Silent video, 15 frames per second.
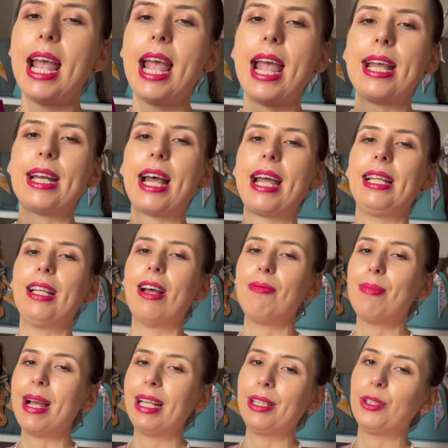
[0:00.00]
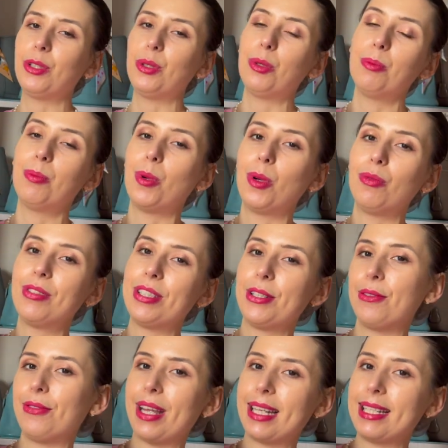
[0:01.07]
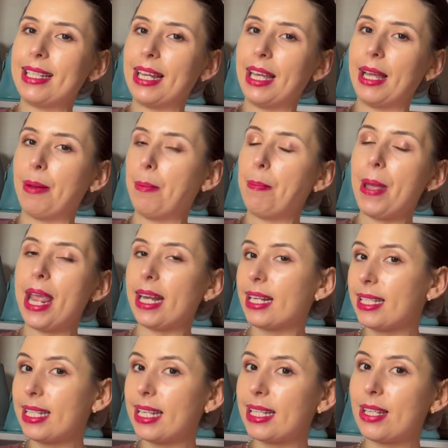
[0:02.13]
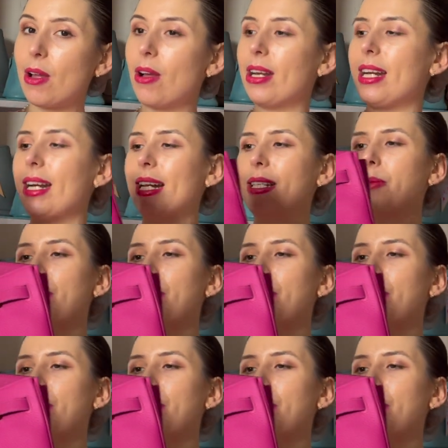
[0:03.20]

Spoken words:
and I love my little mauve Sylvester Pegasus on it as